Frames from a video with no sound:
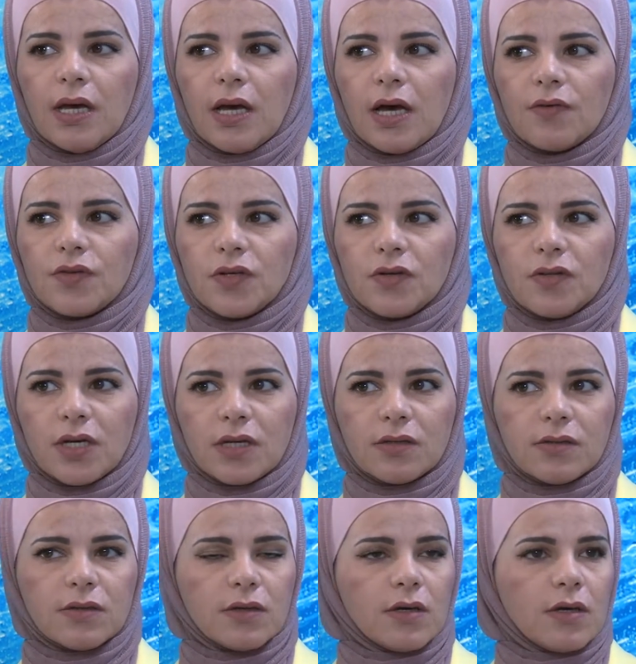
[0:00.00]
After
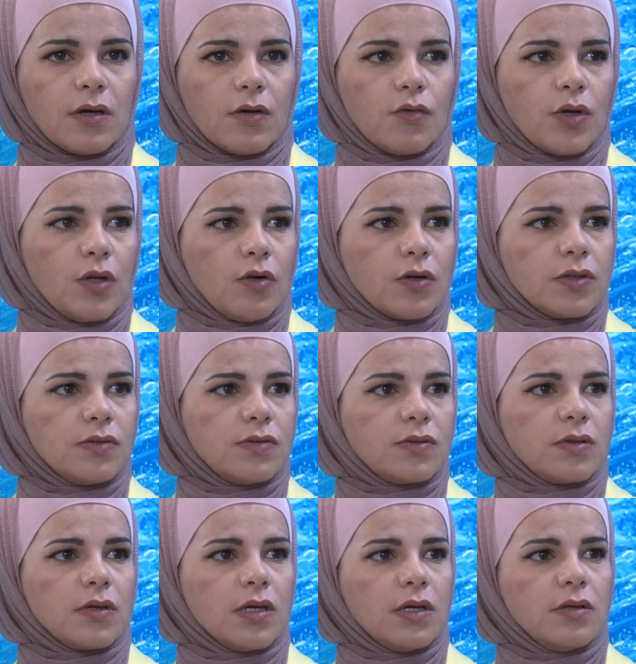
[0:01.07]
that, we looked
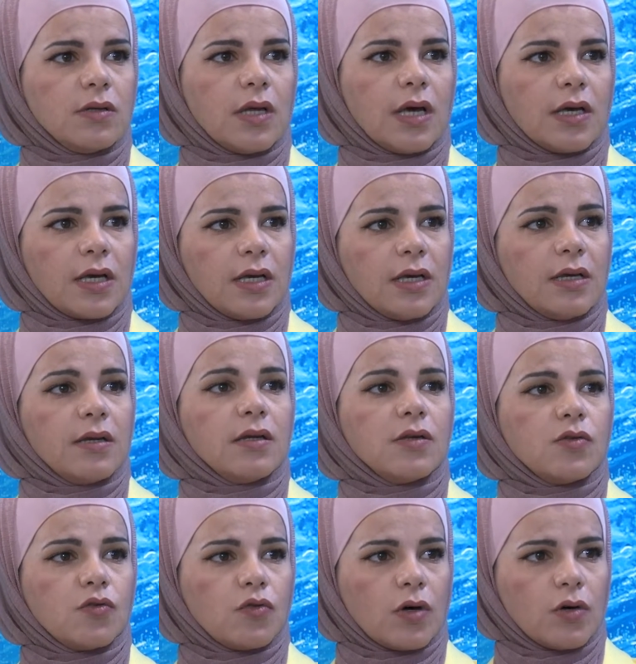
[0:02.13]
again
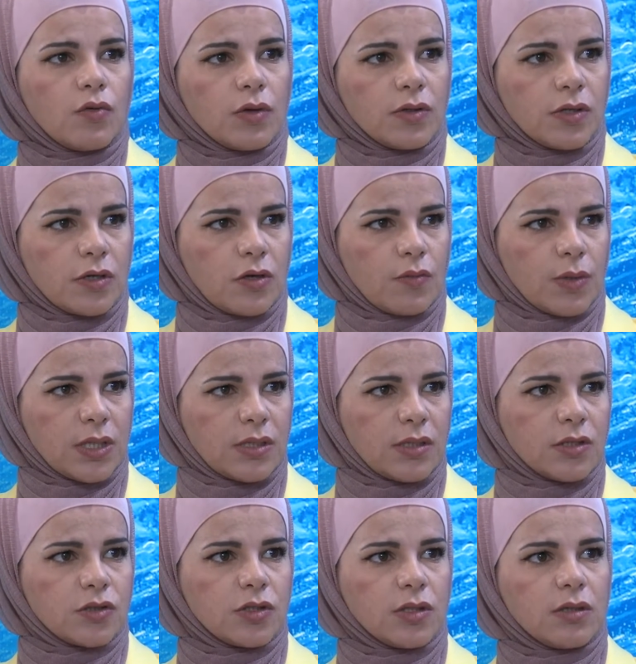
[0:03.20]
into our
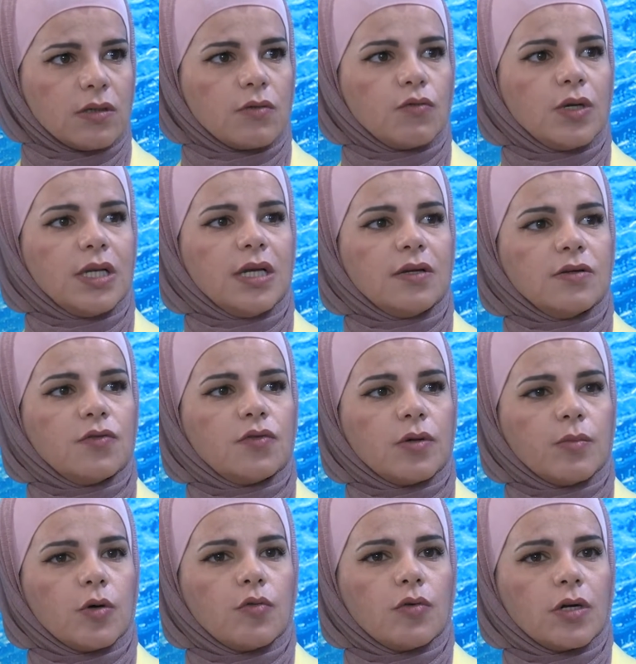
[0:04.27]
documentation. We learned
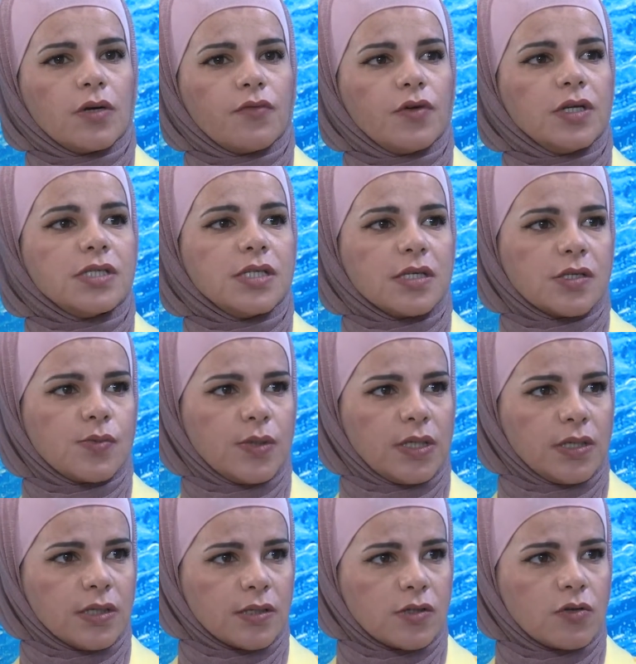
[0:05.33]
from our first
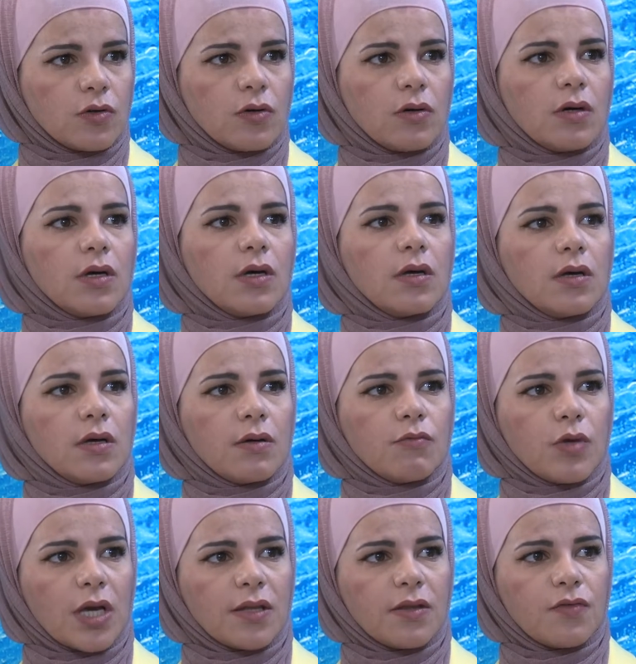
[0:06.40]
experience. So
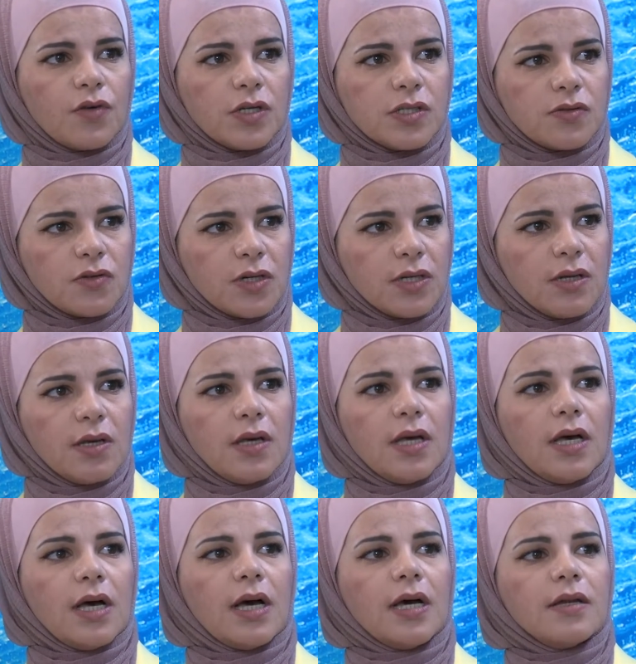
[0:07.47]
we had the first run,
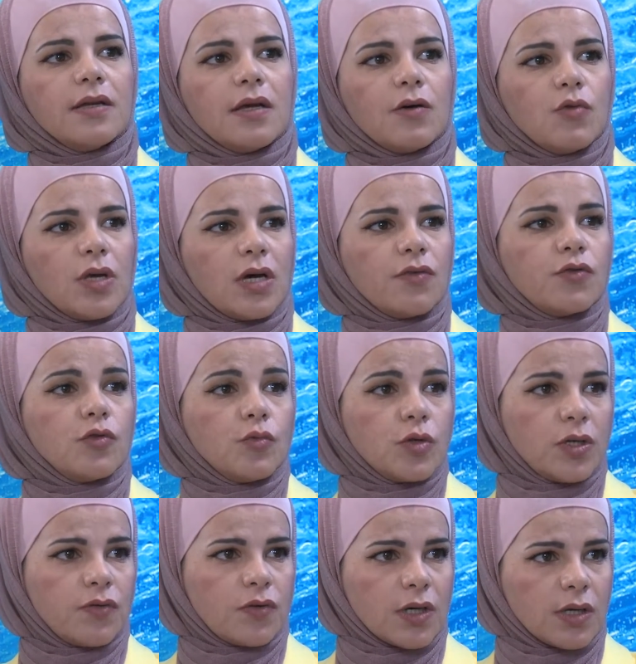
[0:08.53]
and now we have to
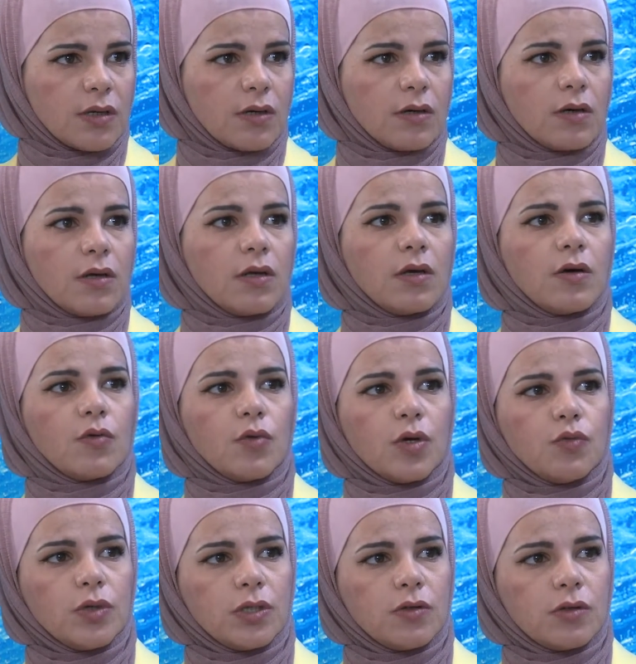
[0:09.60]
modify. Where
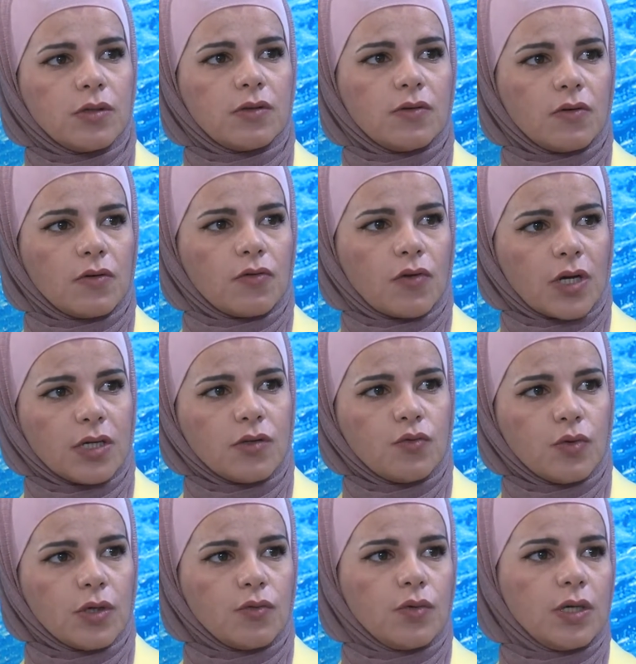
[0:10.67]
we did right,
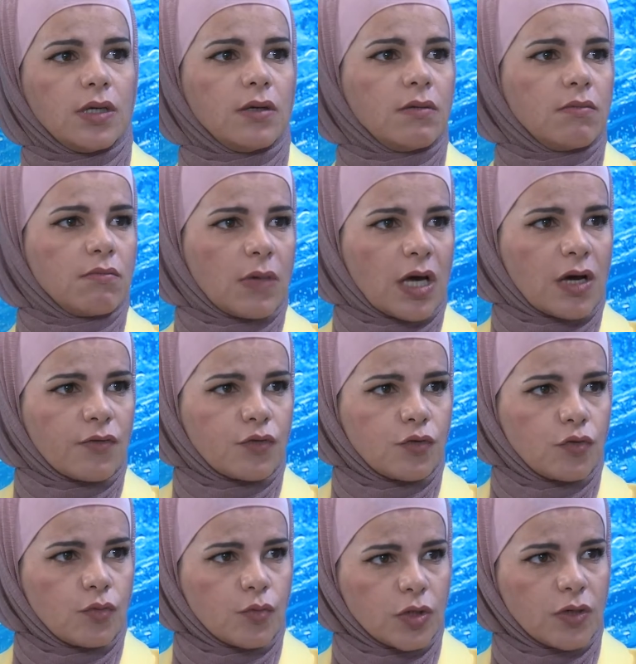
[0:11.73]
where we have
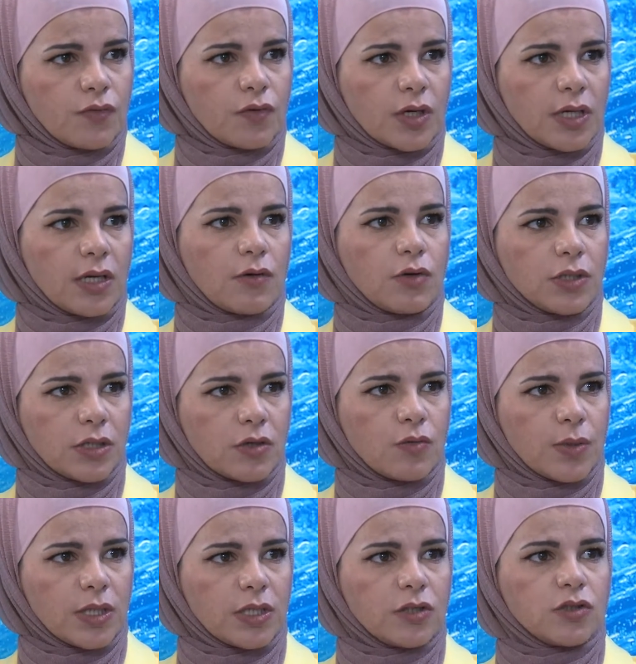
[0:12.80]
to modify our
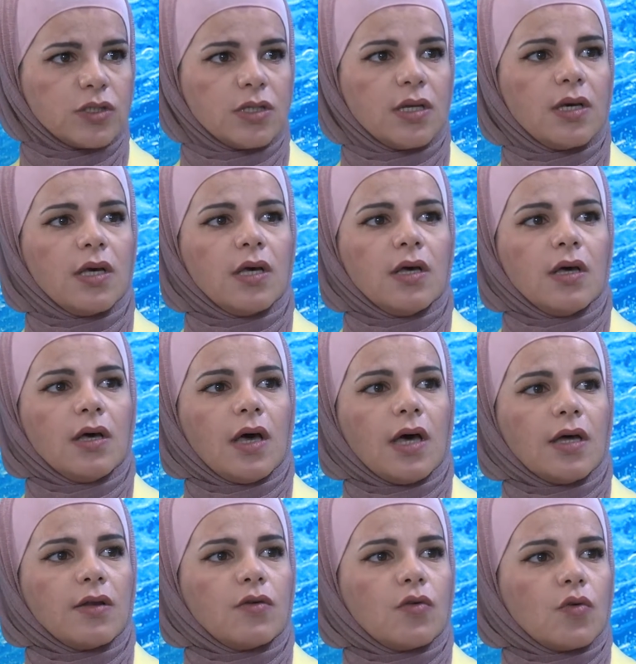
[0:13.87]
documentation.
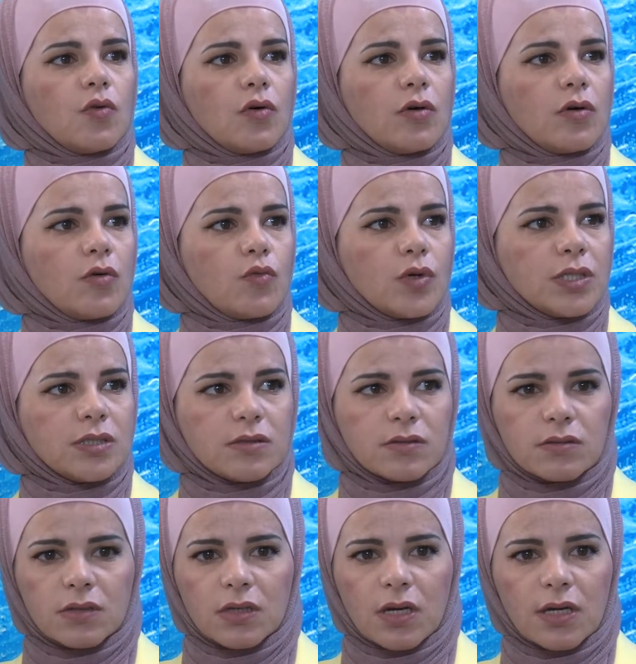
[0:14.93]
And
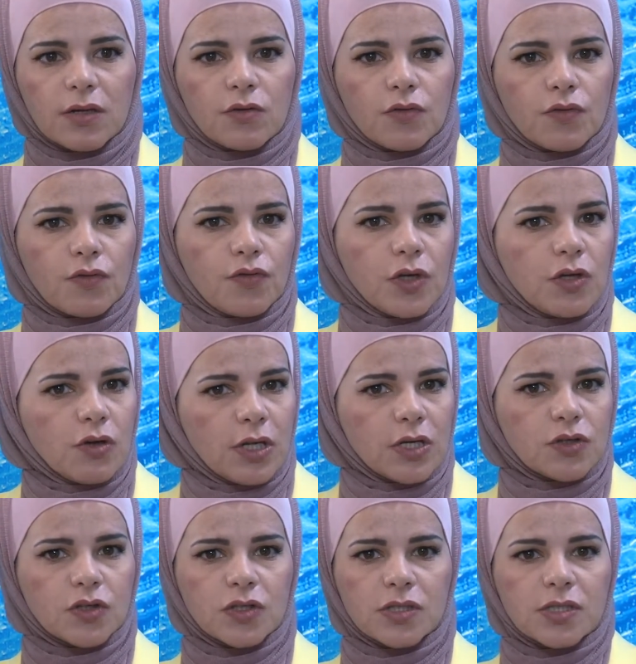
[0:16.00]
what kind of
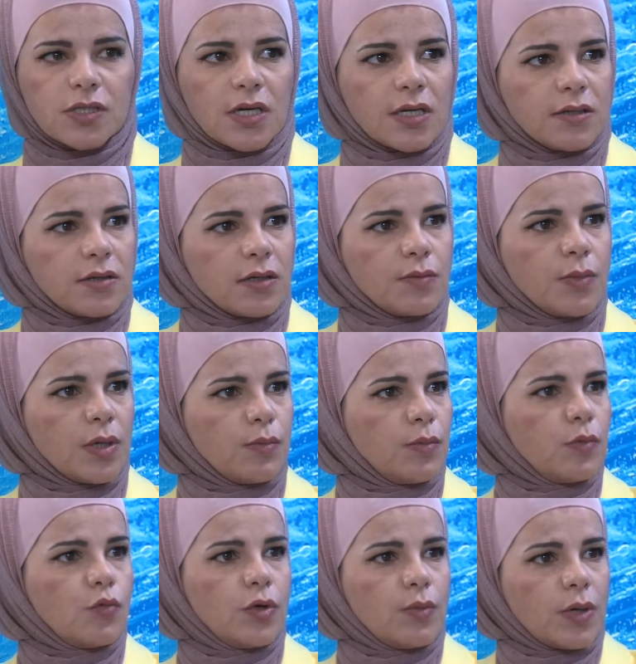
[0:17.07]
regulation standard maybe
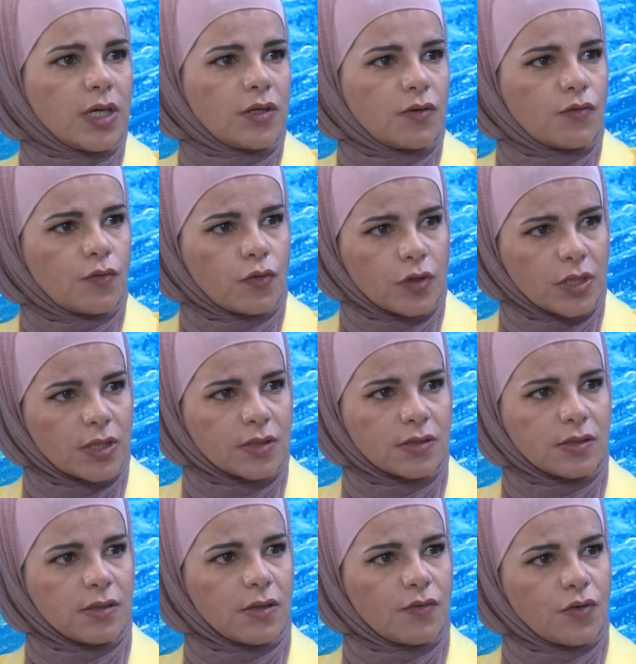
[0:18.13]
we might
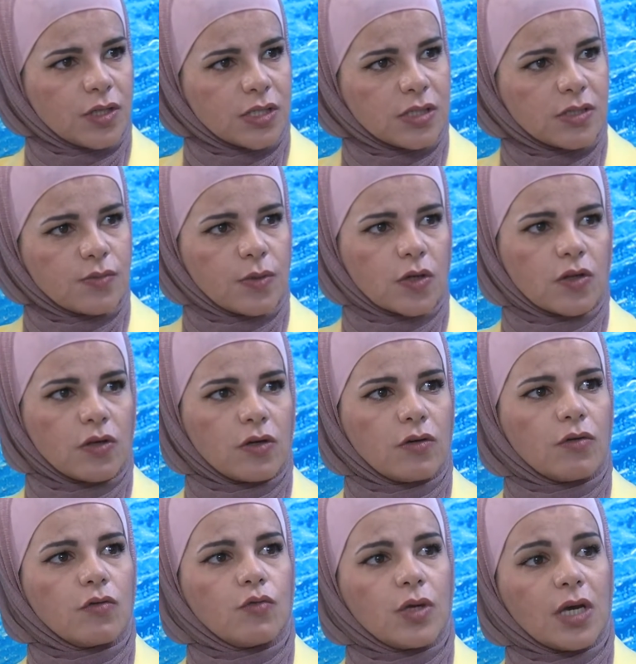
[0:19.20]
forget in the first inspection,
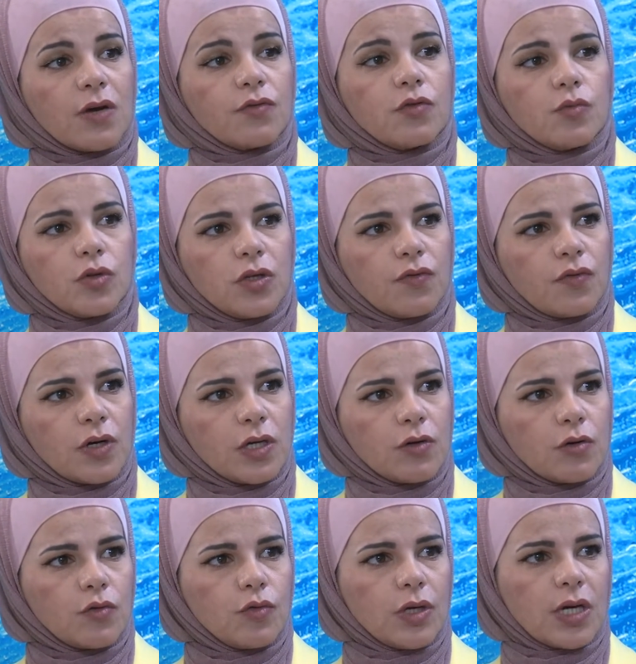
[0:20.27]
or we have to modify,
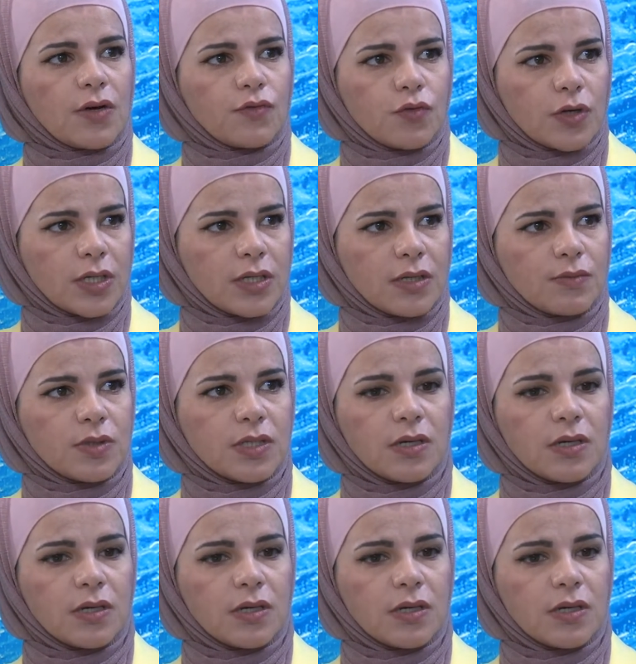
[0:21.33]
or we have to adapt.